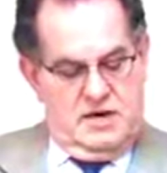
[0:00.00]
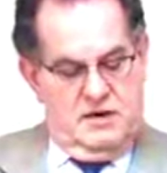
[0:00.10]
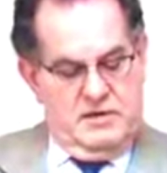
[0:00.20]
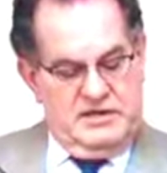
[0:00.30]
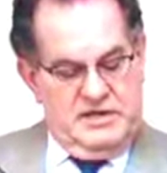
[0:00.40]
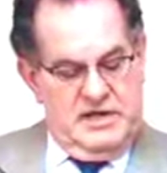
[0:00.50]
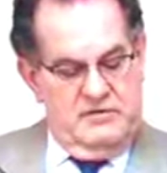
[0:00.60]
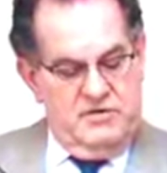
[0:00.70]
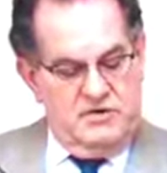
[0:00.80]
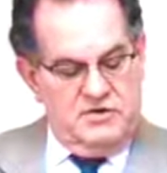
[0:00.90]
Here we see
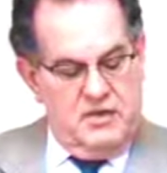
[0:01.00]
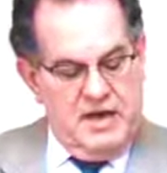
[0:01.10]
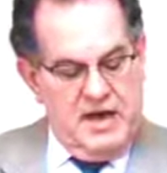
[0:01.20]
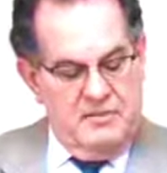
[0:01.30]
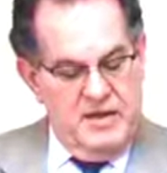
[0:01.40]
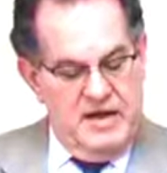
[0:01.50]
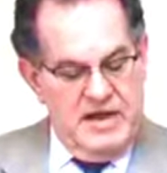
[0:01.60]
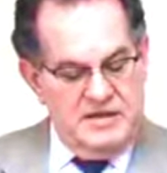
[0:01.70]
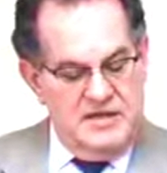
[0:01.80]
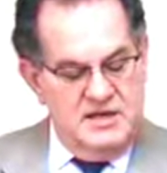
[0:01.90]
in verse 20, howbeit
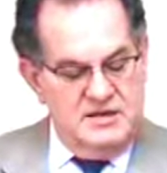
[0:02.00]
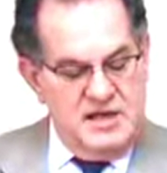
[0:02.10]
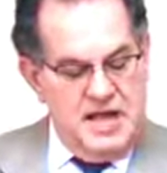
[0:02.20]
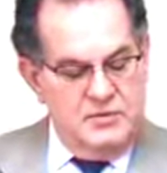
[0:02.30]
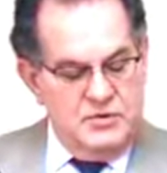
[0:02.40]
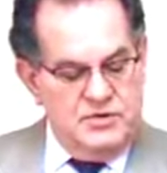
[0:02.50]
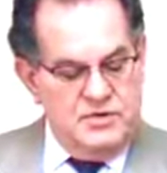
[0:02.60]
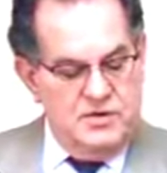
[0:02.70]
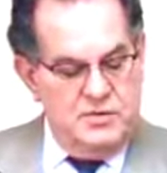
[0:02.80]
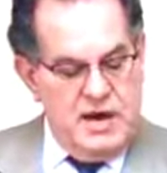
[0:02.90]
as the disciples
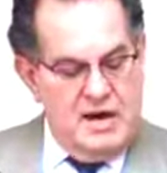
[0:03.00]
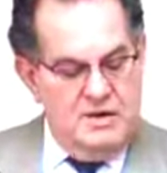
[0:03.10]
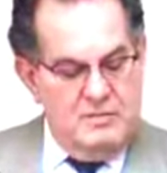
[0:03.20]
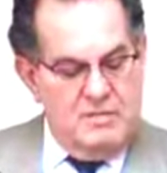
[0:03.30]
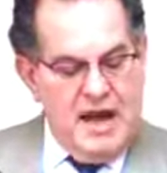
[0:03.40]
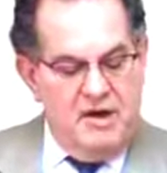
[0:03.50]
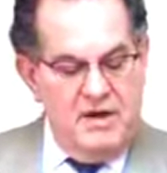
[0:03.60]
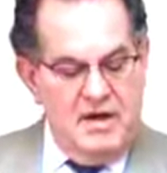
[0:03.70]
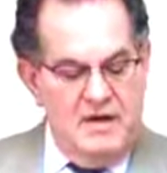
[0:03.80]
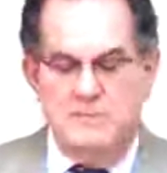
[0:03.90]
stood around
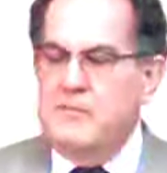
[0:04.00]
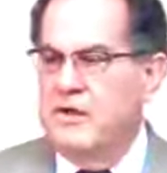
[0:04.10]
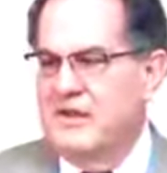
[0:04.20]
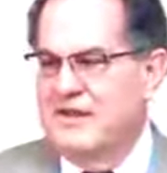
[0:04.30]
about him,